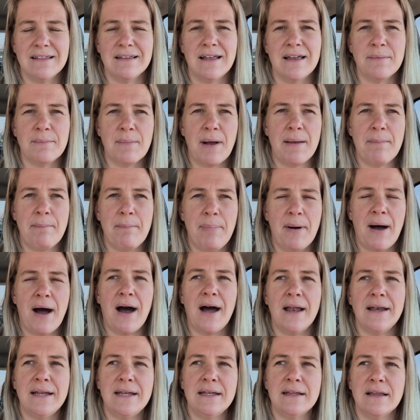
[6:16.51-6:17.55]
Like my
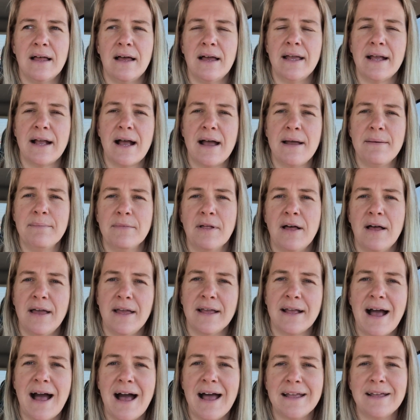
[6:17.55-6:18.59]
body, like I'm like,
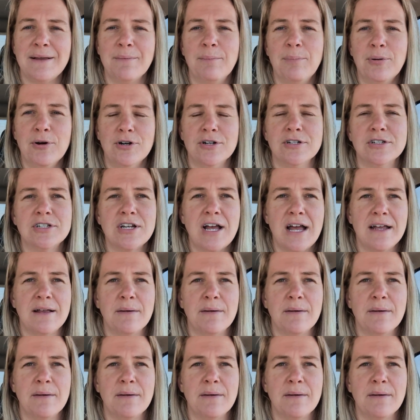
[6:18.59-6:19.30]
I can push.